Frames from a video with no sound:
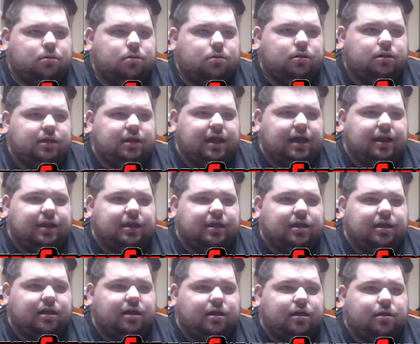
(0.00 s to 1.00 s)
Get out of
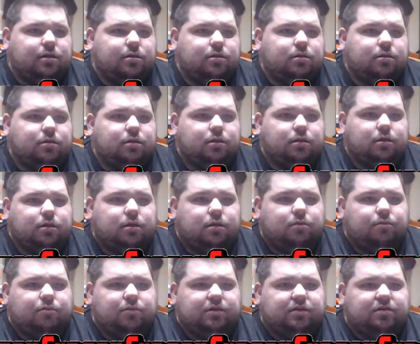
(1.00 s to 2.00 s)
here.
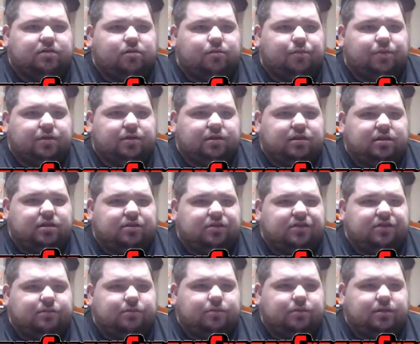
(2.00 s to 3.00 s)
Please don't be the
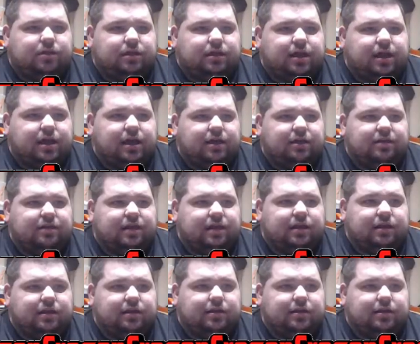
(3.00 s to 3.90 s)
dungeon with the guys that,